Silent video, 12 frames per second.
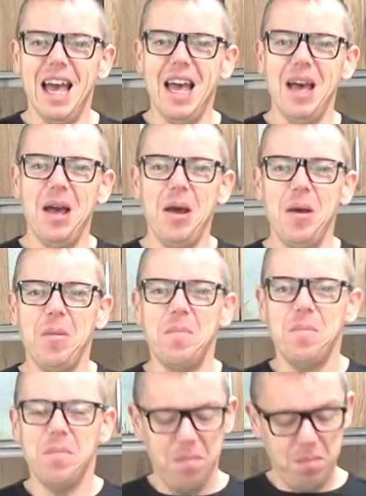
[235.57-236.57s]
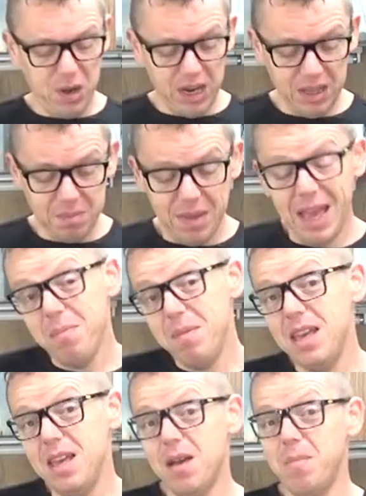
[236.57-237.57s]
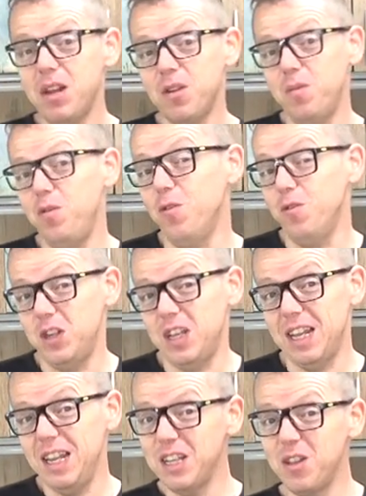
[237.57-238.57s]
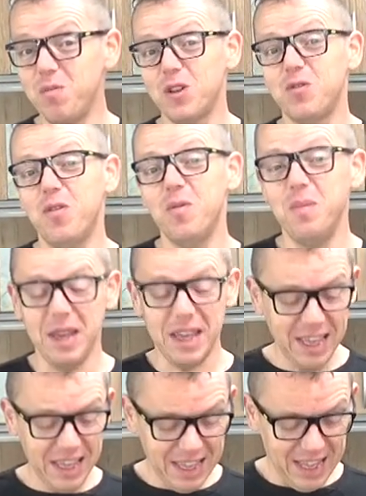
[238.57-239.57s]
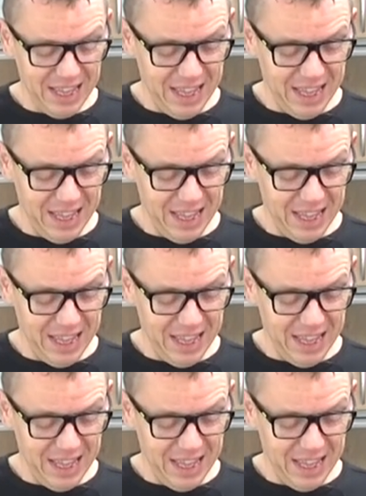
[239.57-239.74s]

Um, but it may be a bit confusing, at least it was for me.